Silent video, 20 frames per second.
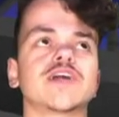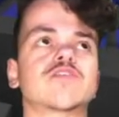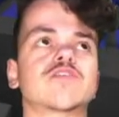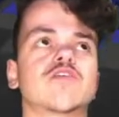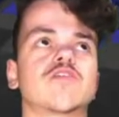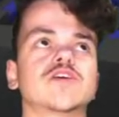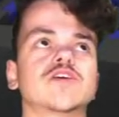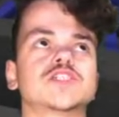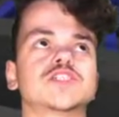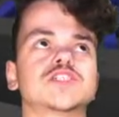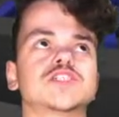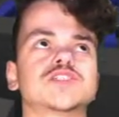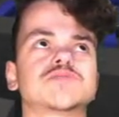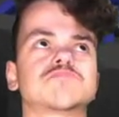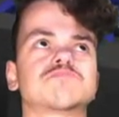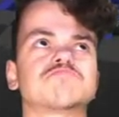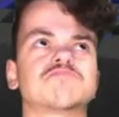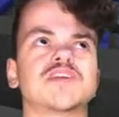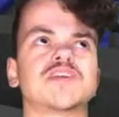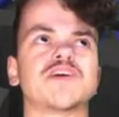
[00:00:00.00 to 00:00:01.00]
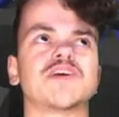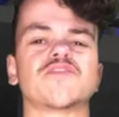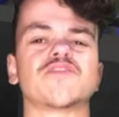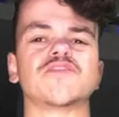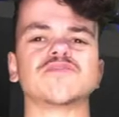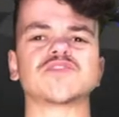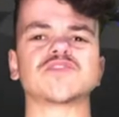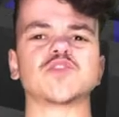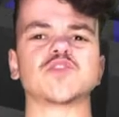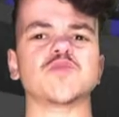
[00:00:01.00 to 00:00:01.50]
college is
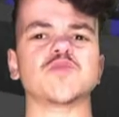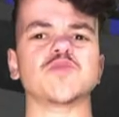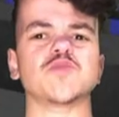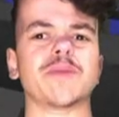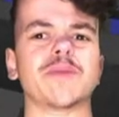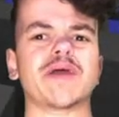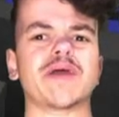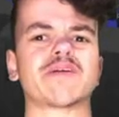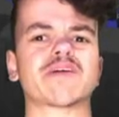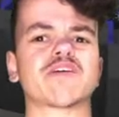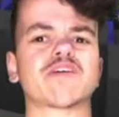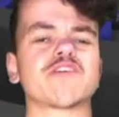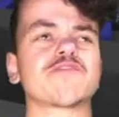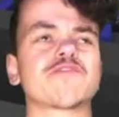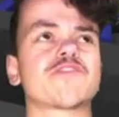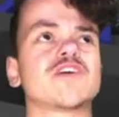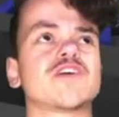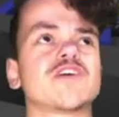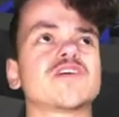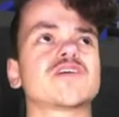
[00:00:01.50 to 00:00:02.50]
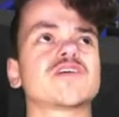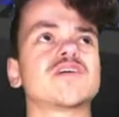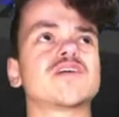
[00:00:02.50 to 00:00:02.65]
different to America, I think.